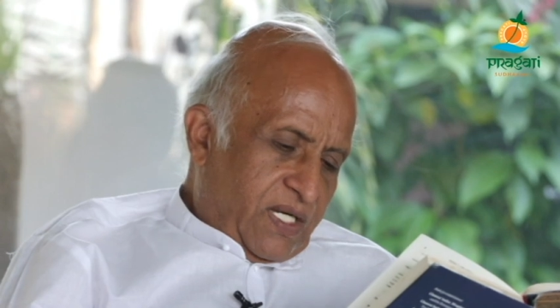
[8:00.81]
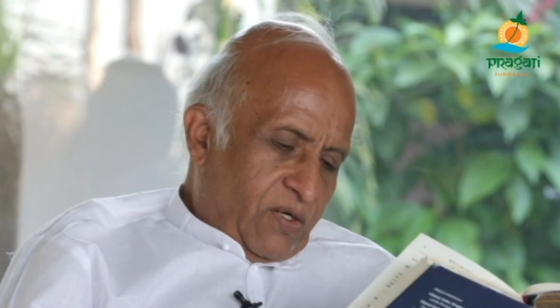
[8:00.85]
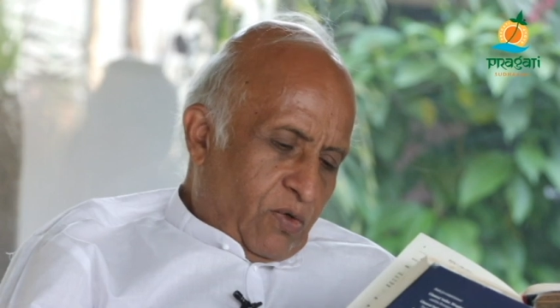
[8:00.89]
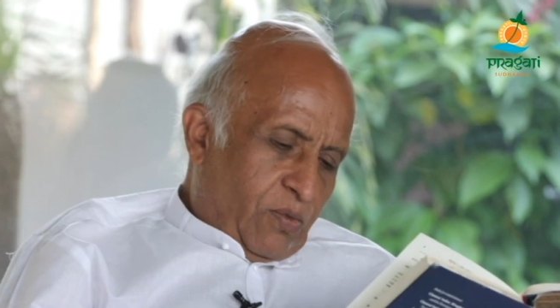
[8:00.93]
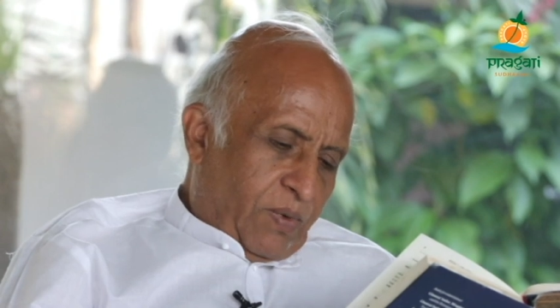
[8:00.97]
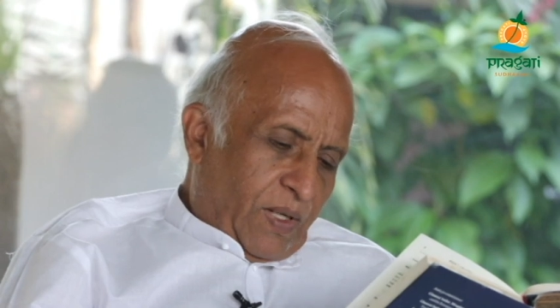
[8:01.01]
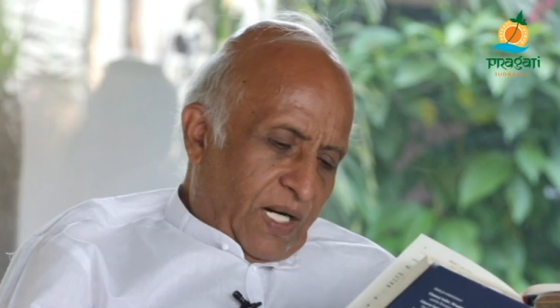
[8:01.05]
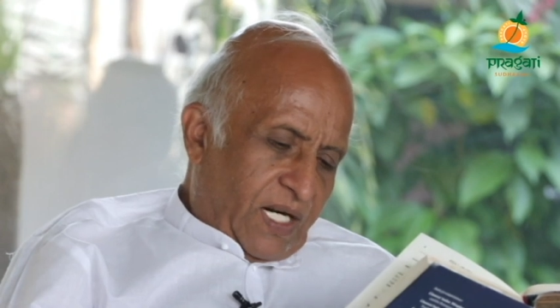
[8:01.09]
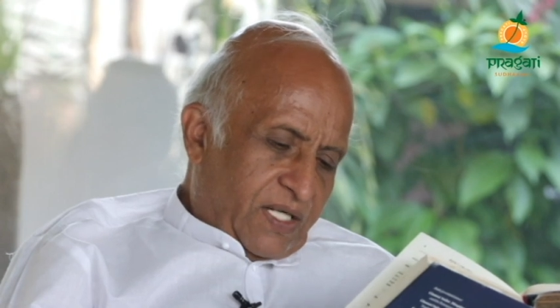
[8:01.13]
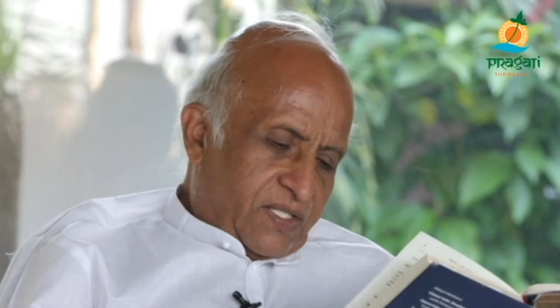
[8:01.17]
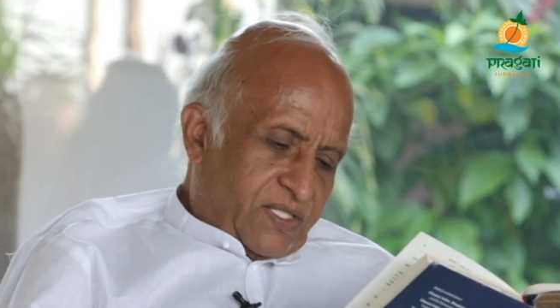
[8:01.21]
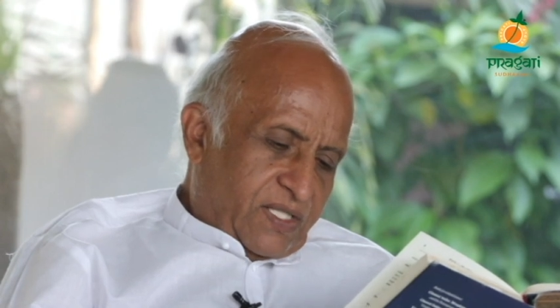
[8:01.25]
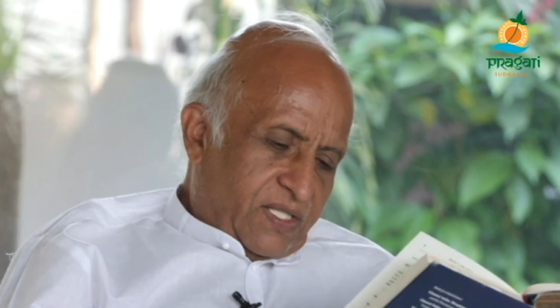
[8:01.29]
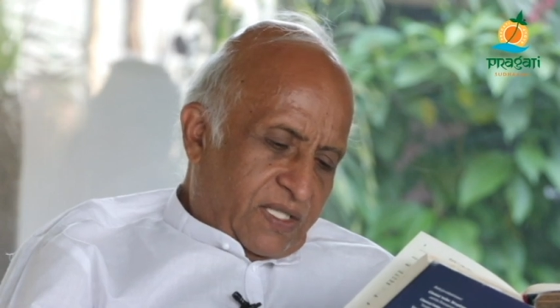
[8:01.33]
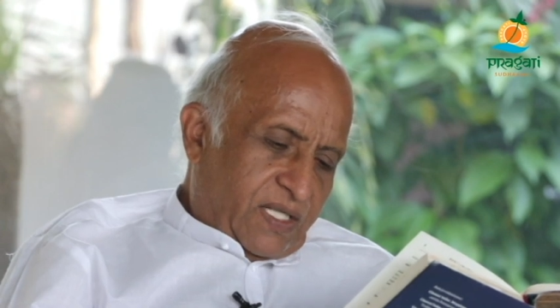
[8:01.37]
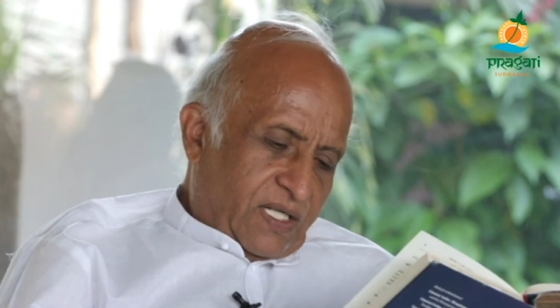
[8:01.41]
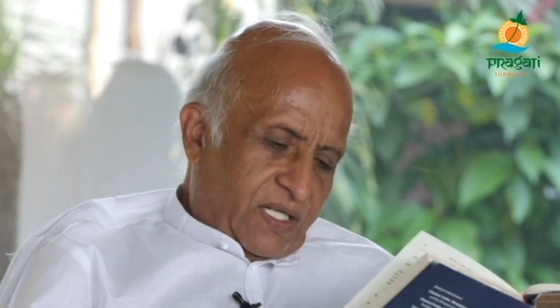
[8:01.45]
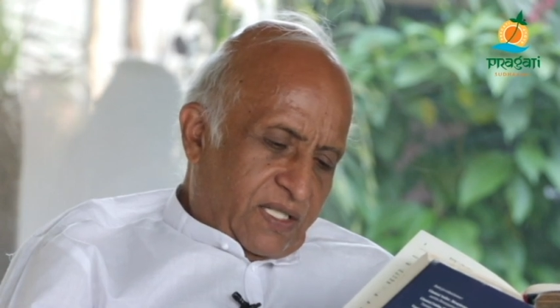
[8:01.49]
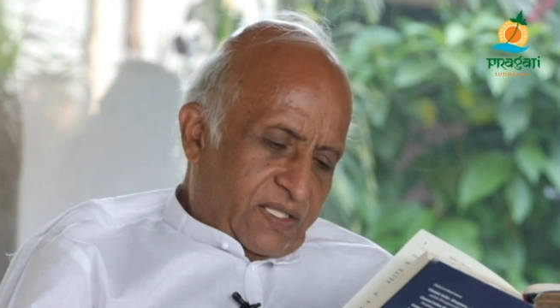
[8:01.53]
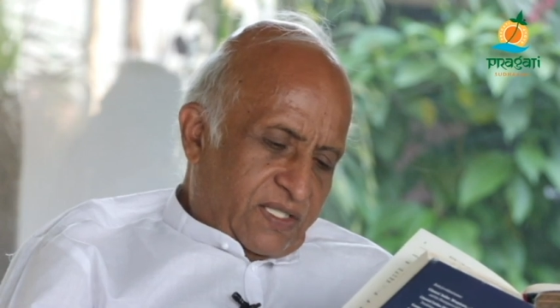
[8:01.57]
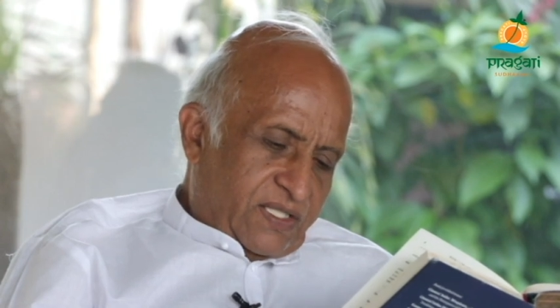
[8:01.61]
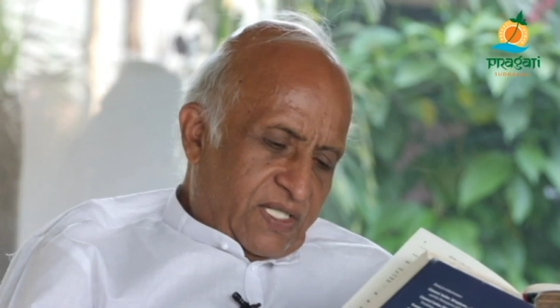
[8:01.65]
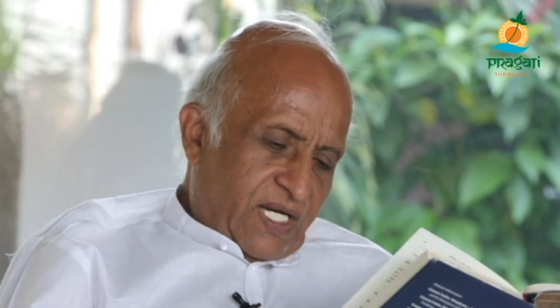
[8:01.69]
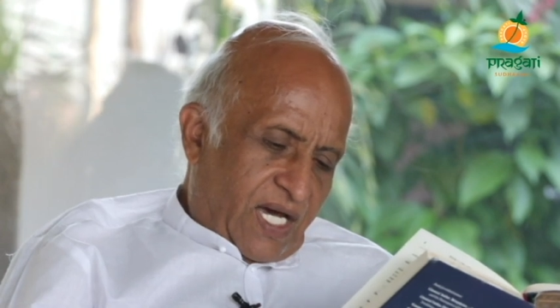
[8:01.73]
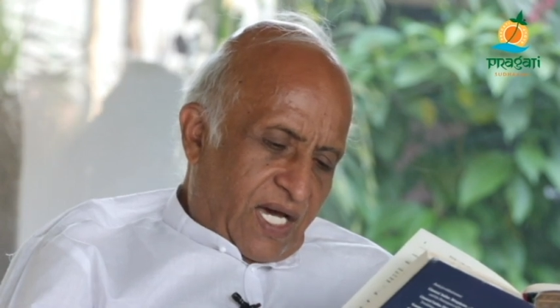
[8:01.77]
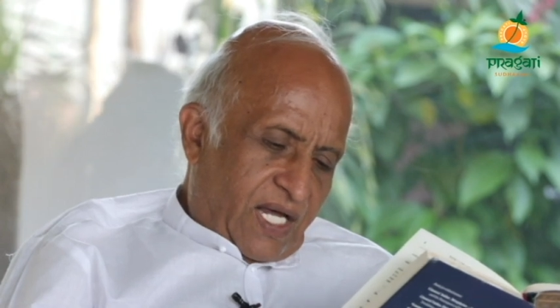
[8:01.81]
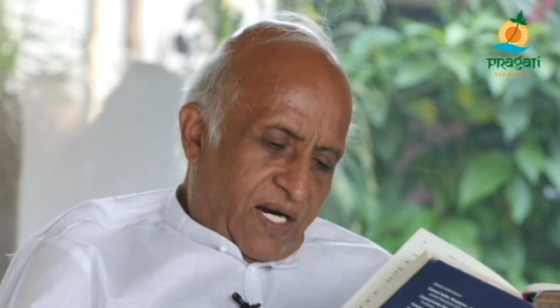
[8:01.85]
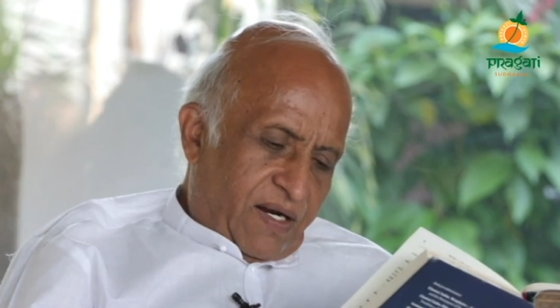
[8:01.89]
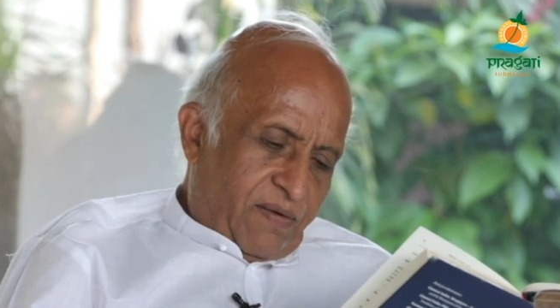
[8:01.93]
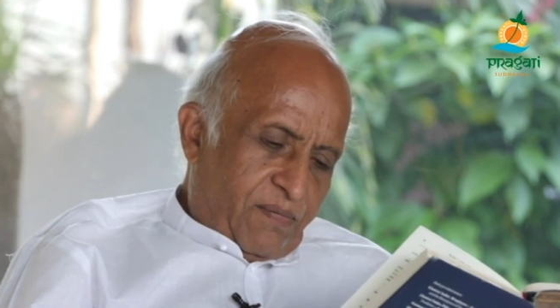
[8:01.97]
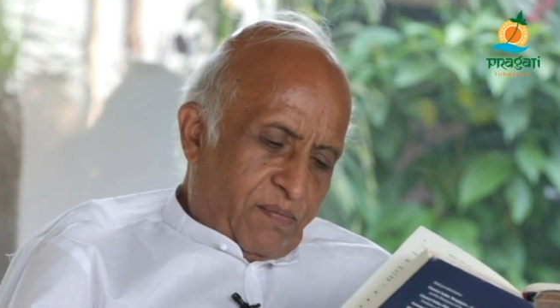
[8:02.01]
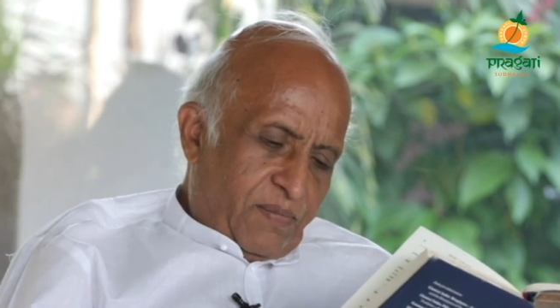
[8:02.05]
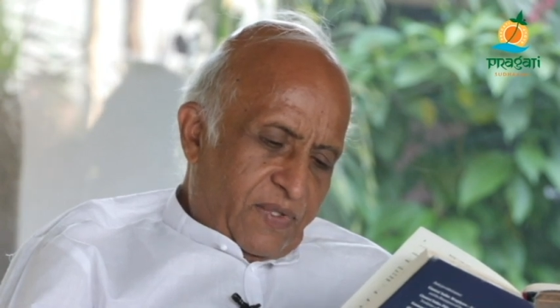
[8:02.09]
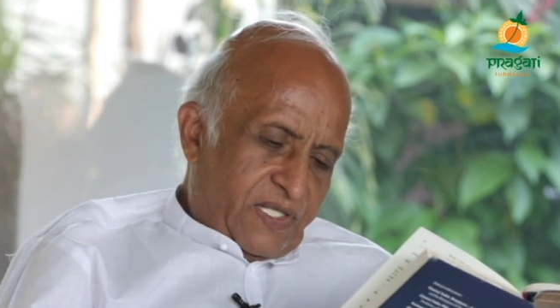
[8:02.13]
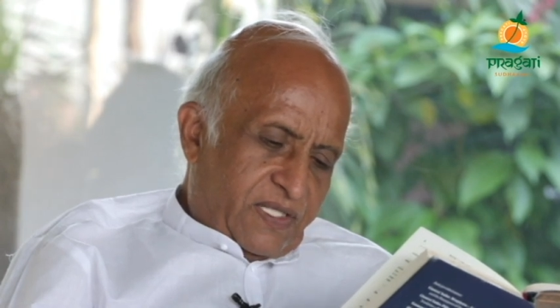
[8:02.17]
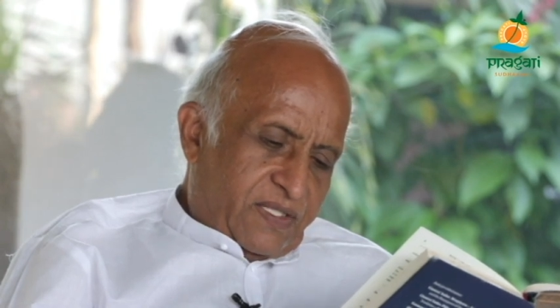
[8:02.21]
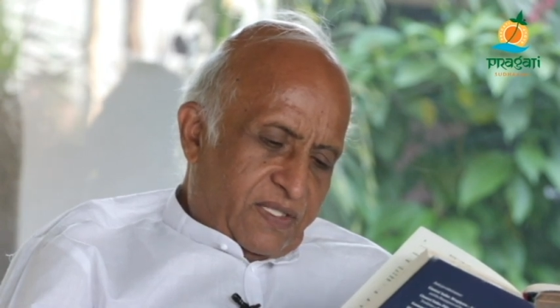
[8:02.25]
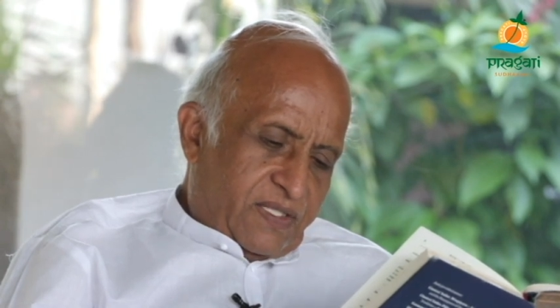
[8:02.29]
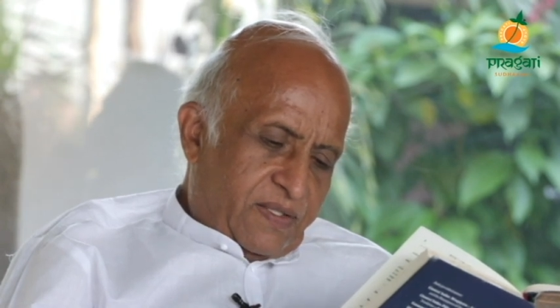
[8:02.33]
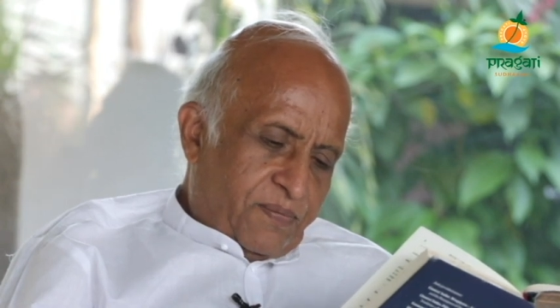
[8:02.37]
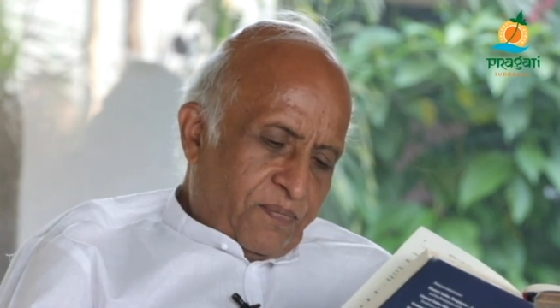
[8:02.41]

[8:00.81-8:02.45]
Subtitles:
Upalakshita, Jnana,